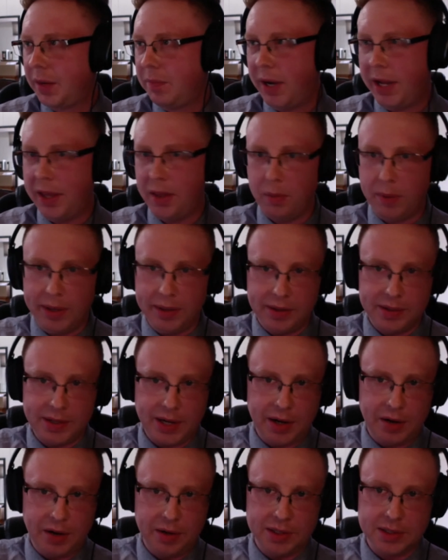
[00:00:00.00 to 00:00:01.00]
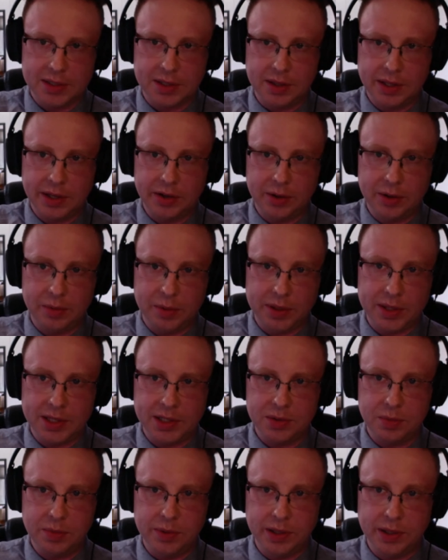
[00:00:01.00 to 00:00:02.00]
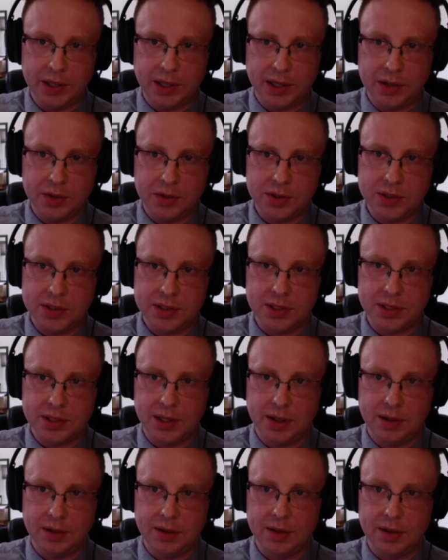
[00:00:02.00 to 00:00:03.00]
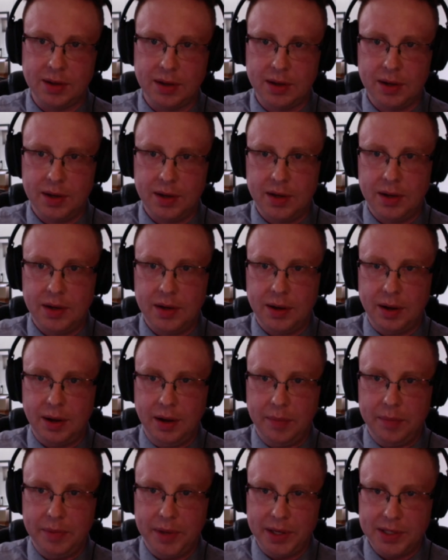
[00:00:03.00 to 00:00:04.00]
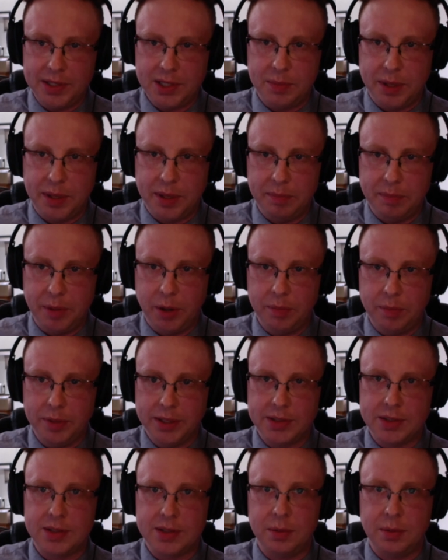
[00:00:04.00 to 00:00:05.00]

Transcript: by the way, the diary is littered with these really interesting um, intimate moments.